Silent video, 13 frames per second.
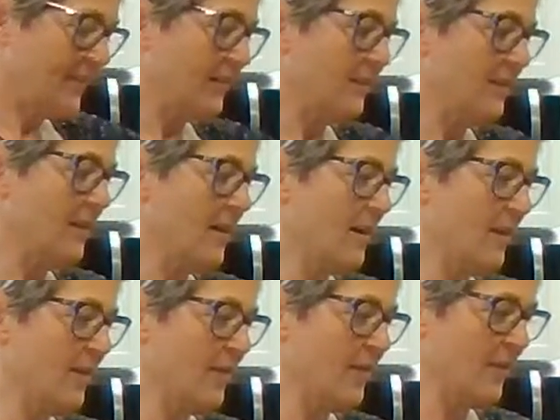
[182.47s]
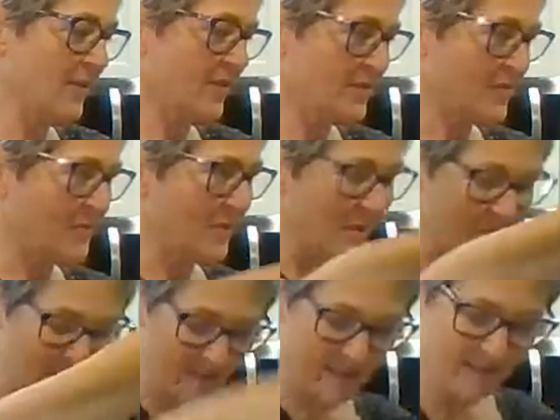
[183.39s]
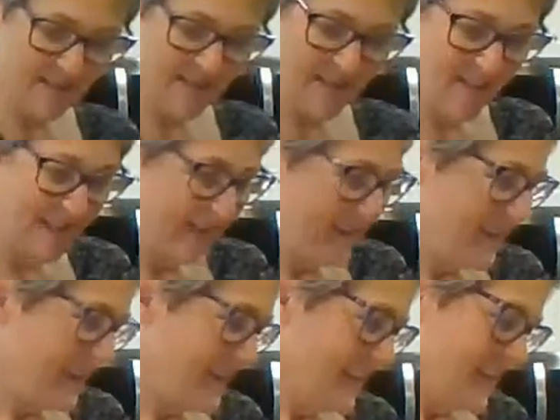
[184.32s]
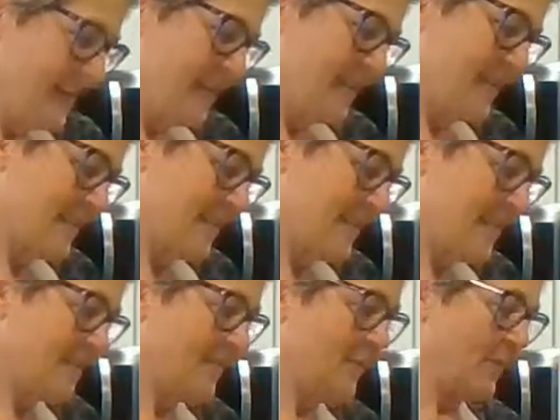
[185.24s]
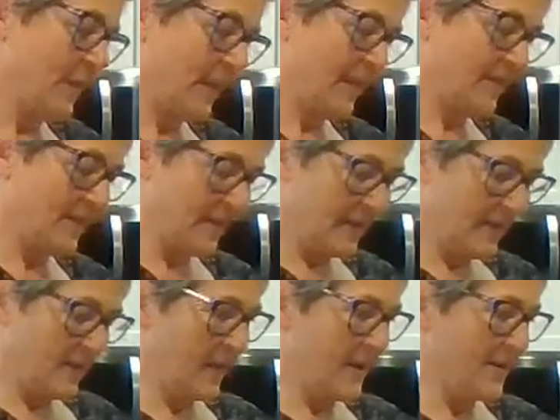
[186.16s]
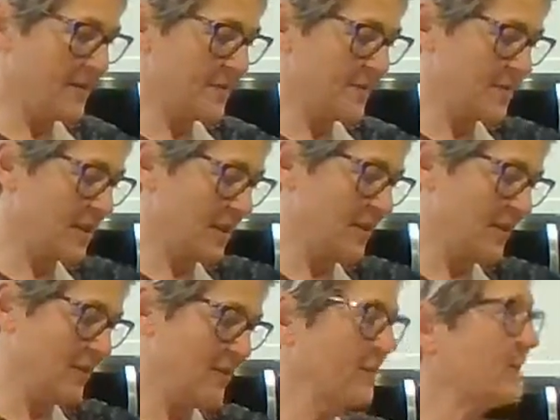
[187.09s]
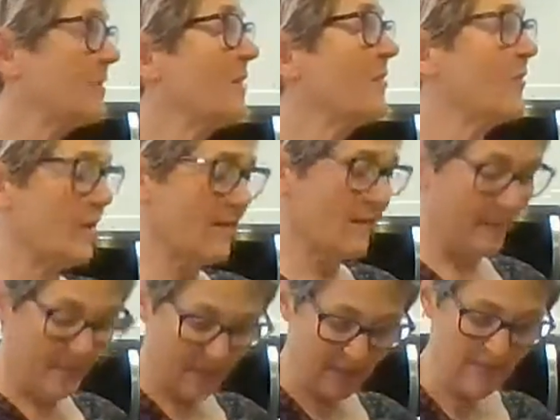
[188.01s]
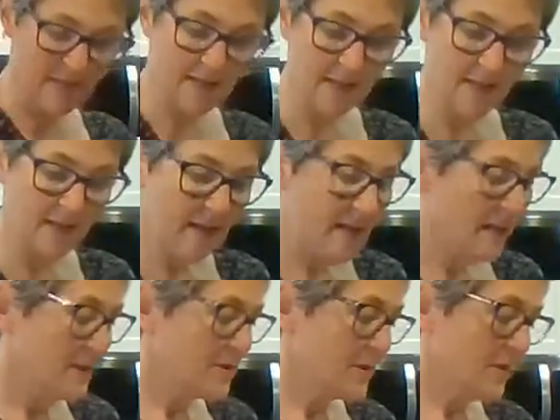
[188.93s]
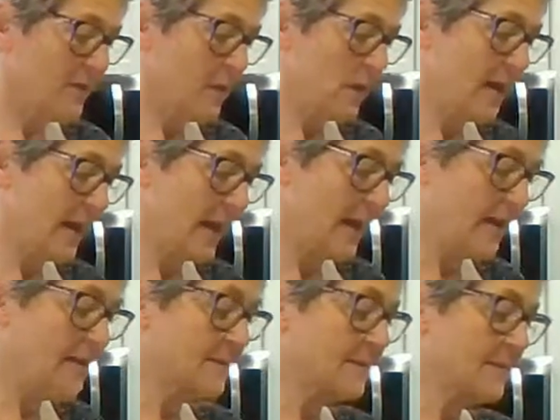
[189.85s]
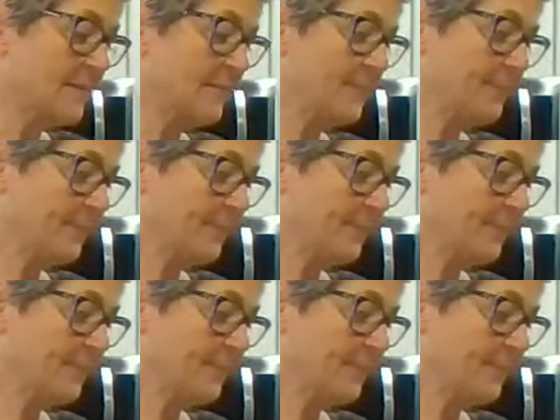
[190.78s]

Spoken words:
Love thunderstorms. Except for when I have to leave the house, which I do in about 45 minutes. So 4 eggs.